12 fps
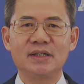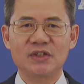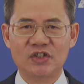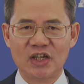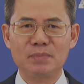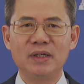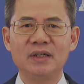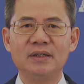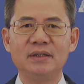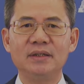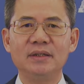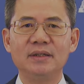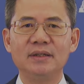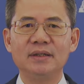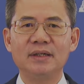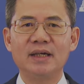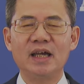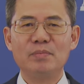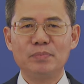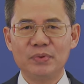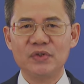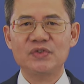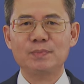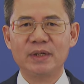stability, and
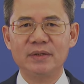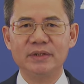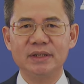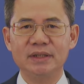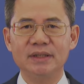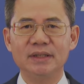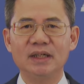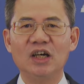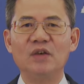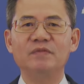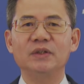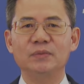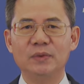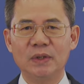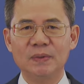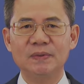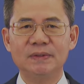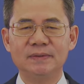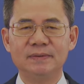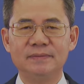prosperity of the world.